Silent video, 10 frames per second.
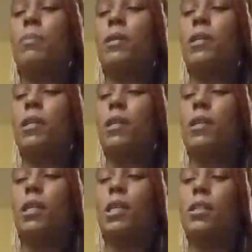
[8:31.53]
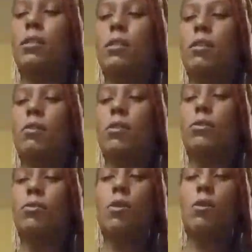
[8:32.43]
But I guess the longer
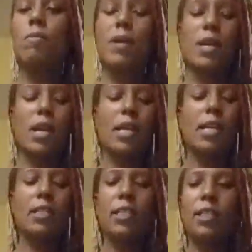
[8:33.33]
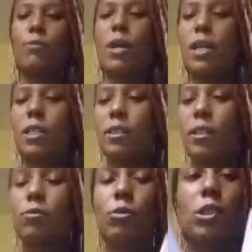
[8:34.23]
you hold back, I guess that's why
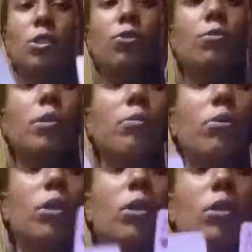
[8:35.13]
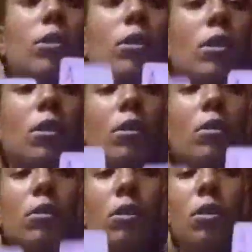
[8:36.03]
I do see two people here.
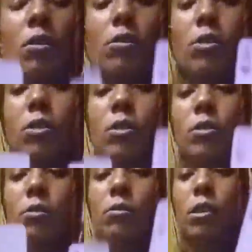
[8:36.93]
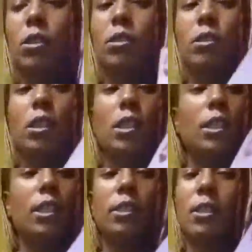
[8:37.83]
The longer it's
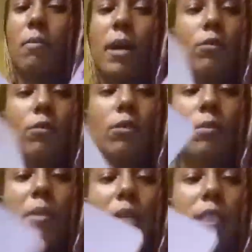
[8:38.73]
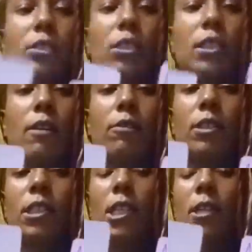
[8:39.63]
somebody holding back, it's just not
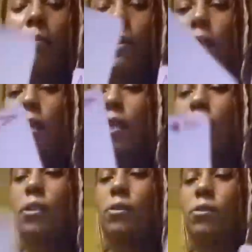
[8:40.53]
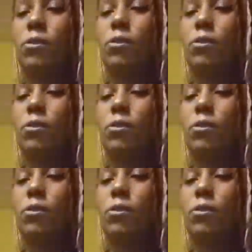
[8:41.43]
on the same page.